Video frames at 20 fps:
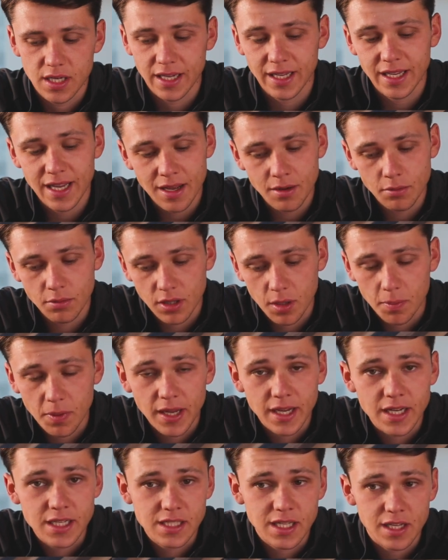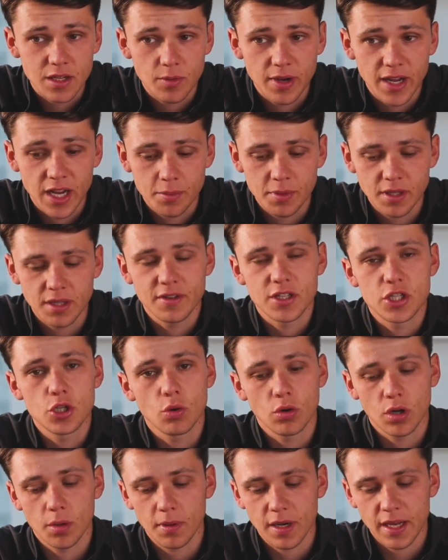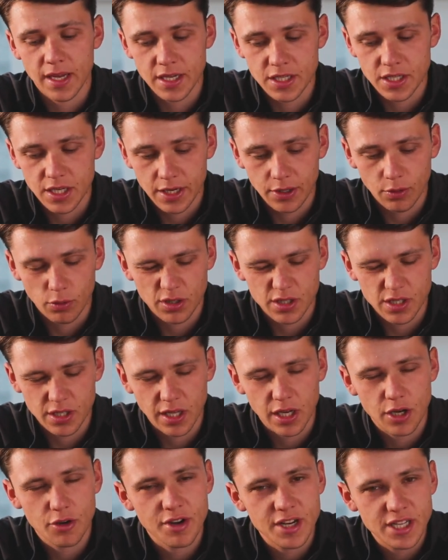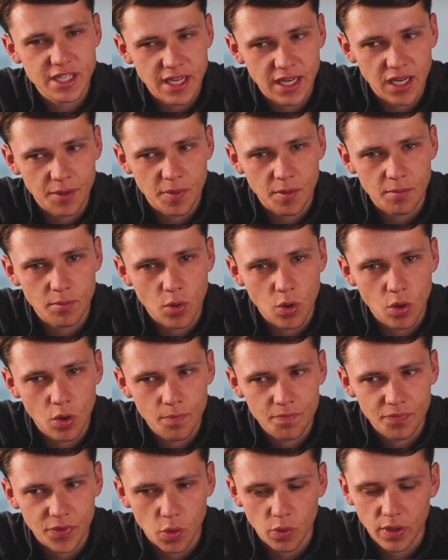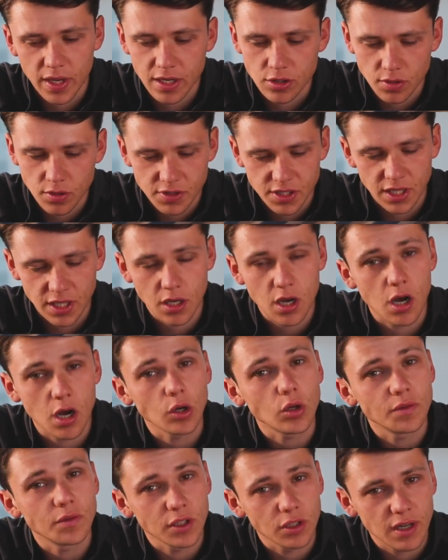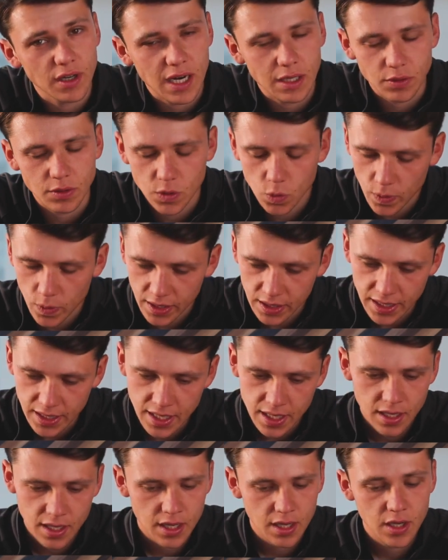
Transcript: Again, with the players that you're working with, if it's younger players, you can look to decrease it a little bit more, okay, because obviously they can't cover the ground as quickly.